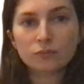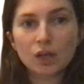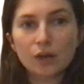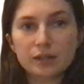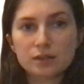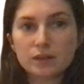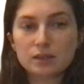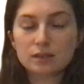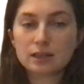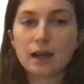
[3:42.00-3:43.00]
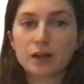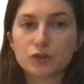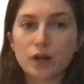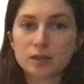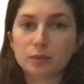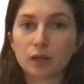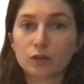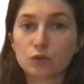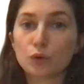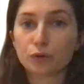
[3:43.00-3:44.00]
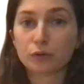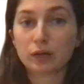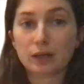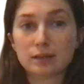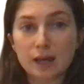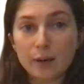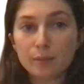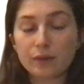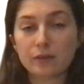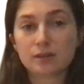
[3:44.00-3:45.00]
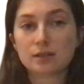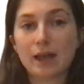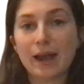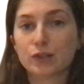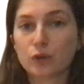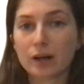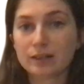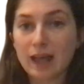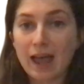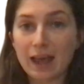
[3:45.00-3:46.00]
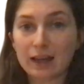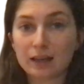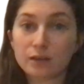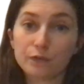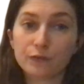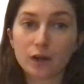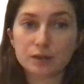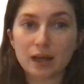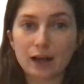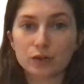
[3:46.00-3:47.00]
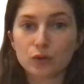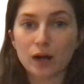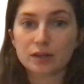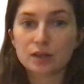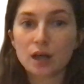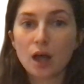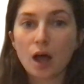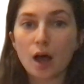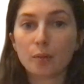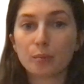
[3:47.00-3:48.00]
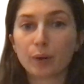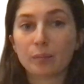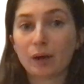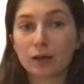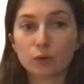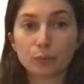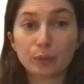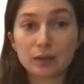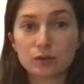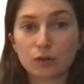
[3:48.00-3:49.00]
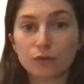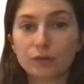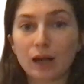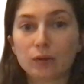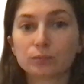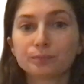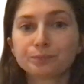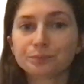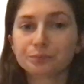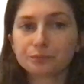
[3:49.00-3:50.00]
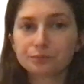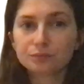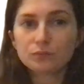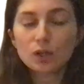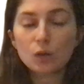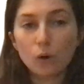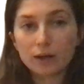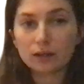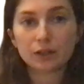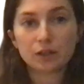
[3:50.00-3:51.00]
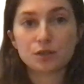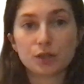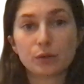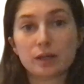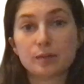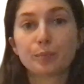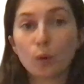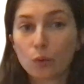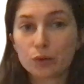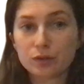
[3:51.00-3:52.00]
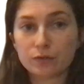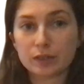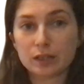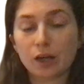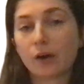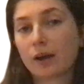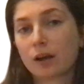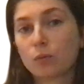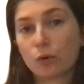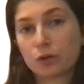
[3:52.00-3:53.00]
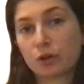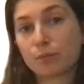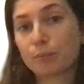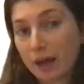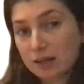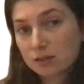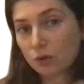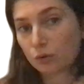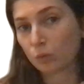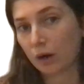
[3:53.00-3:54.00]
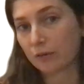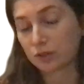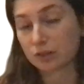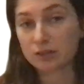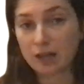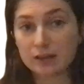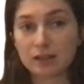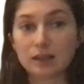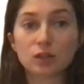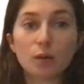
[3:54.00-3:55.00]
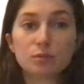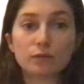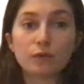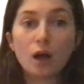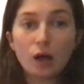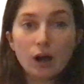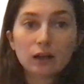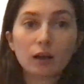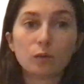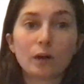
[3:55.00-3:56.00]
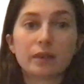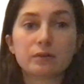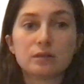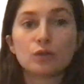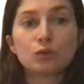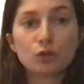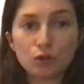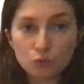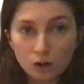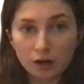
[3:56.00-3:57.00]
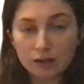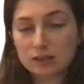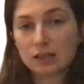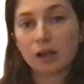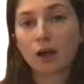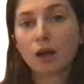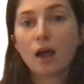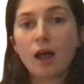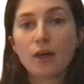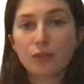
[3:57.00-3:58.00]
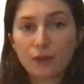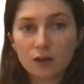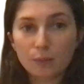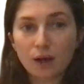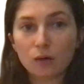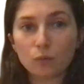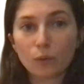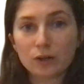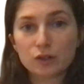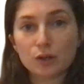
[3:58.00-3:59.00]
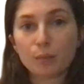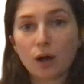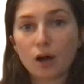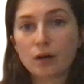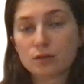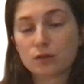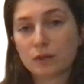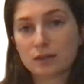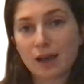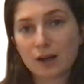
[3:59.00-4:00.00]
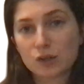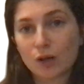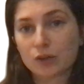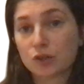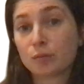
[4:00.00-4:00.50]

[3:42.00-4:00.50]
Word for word: okay so this is the extract i'm going to talk through in depth and this is extract a the first extract um, by a man called bindoff now what I'd like you to do is pause the video and I want you, based on what I've just said in terms of highlight where there is a new idea, think about which parts of this extract you